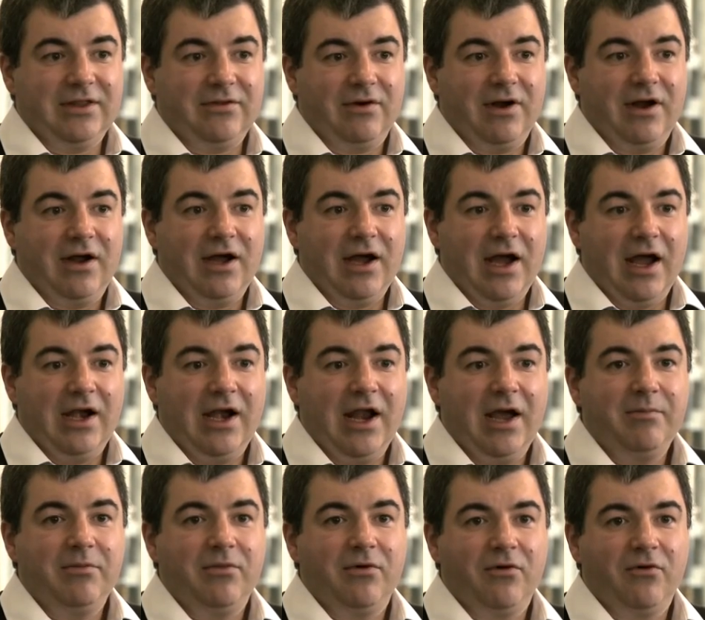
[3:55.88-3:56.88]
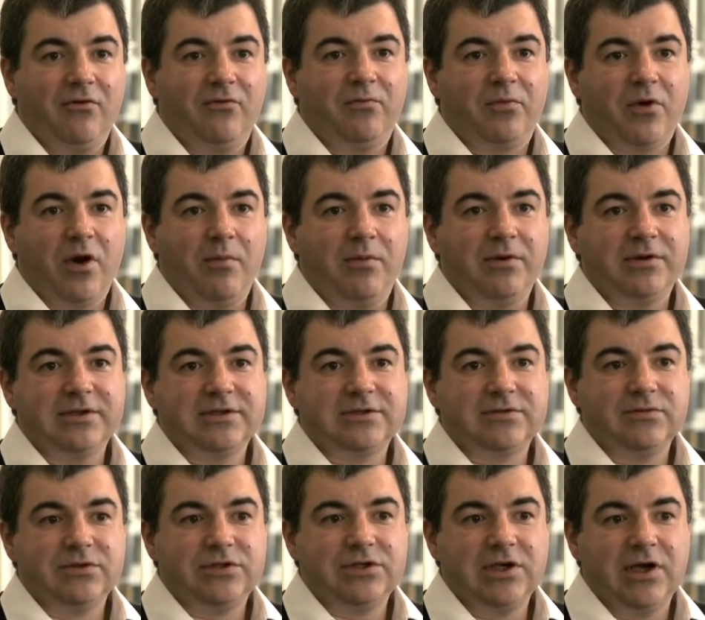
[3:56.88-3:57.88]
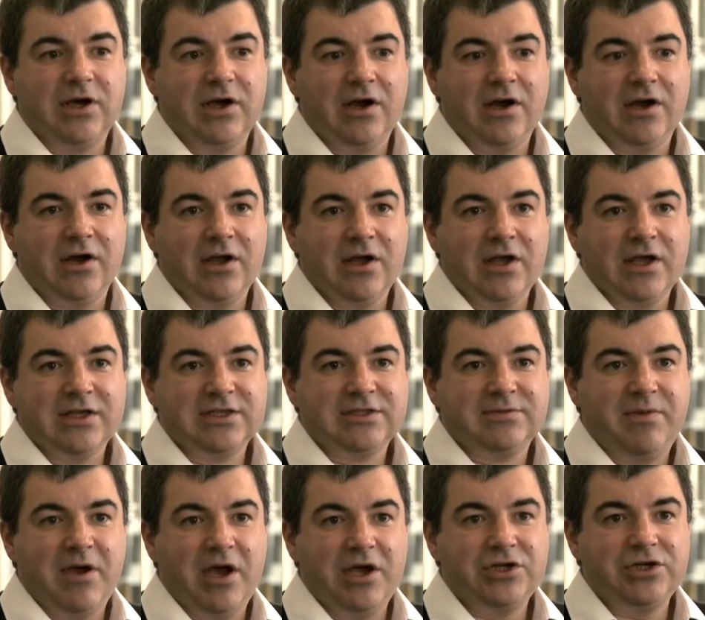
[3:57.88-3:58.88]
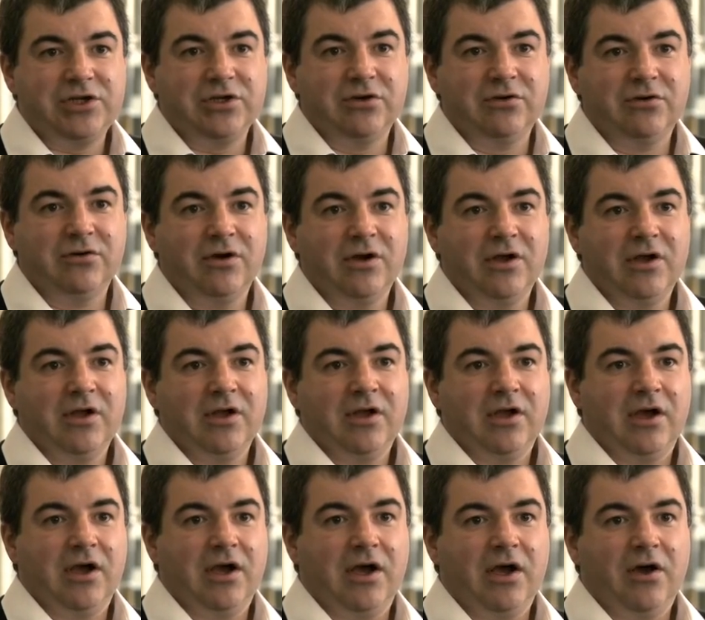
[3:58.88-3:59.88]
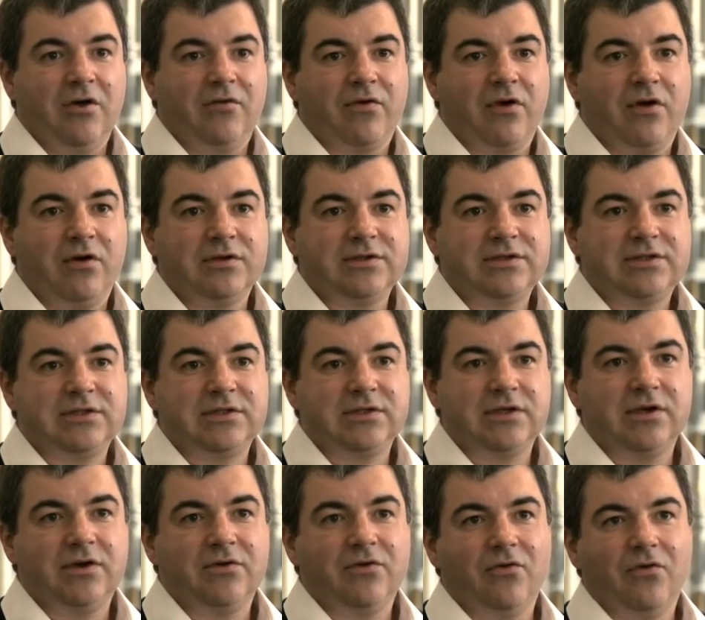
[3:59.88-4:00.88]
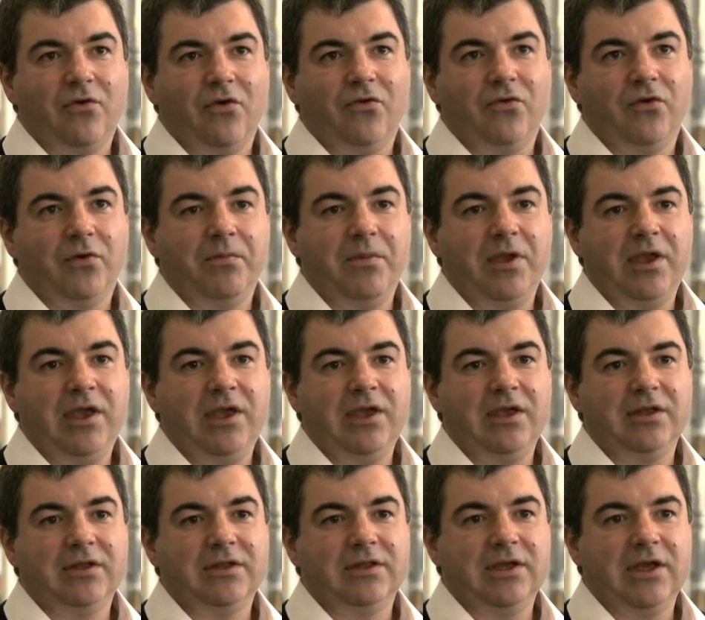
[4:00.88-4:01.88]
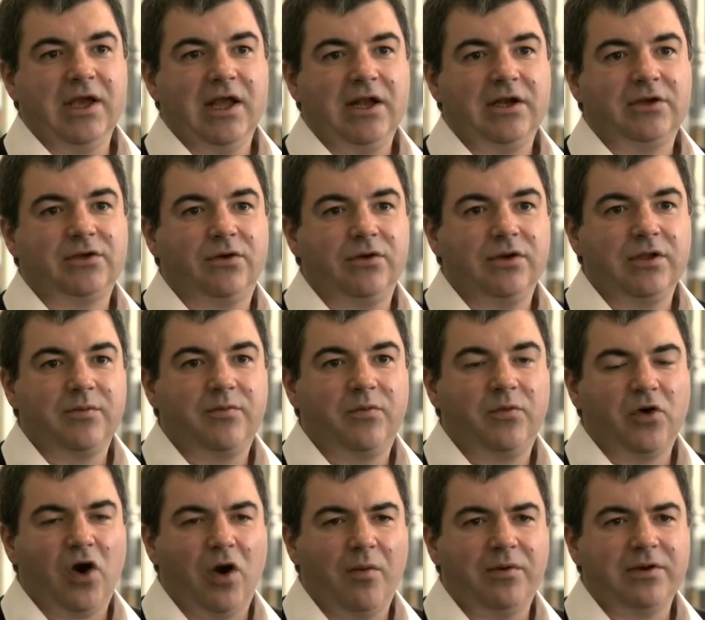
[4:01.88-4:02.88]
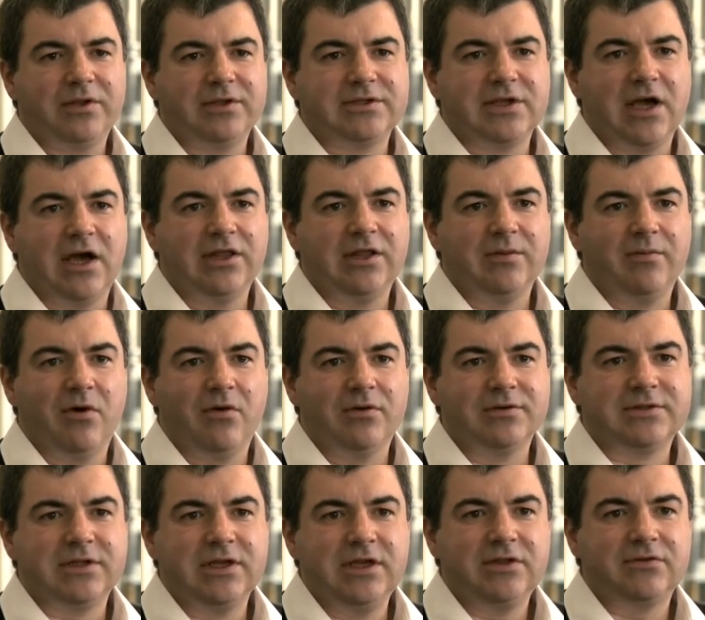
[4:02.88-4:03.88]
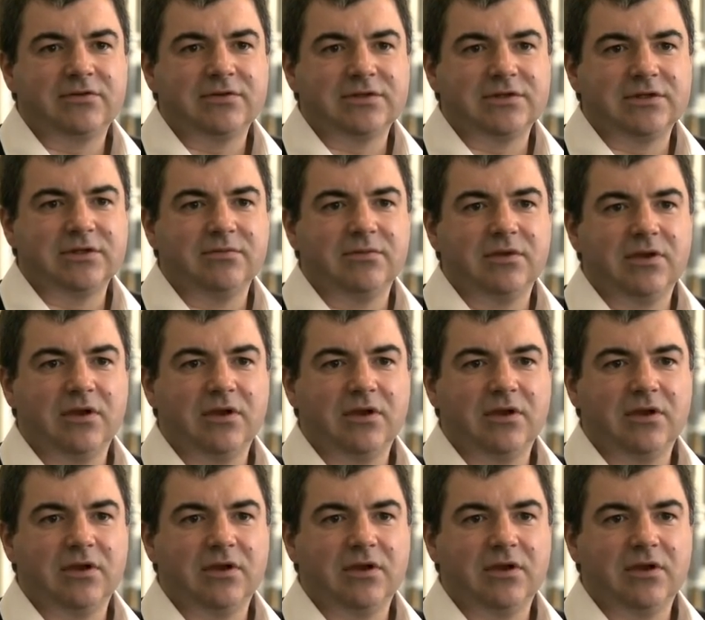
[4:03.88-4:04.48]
there are a number of properties which are special. Uh, of course, uh, for me, the electronic properties are the most interesting